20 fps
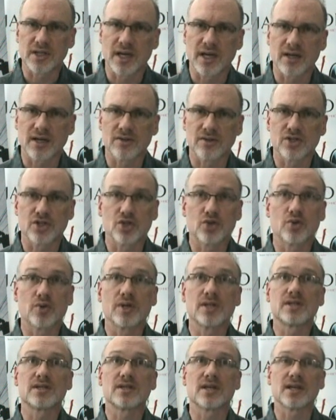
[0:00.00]
downs,
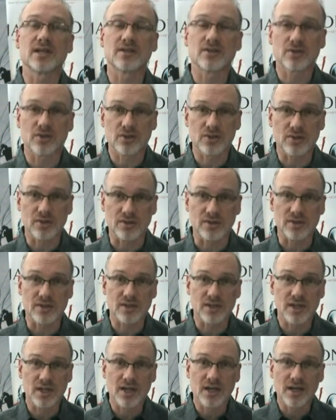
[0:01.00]
twists and
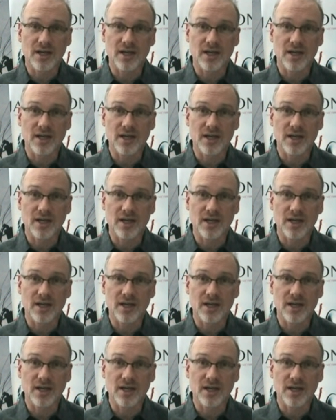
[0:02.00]
turns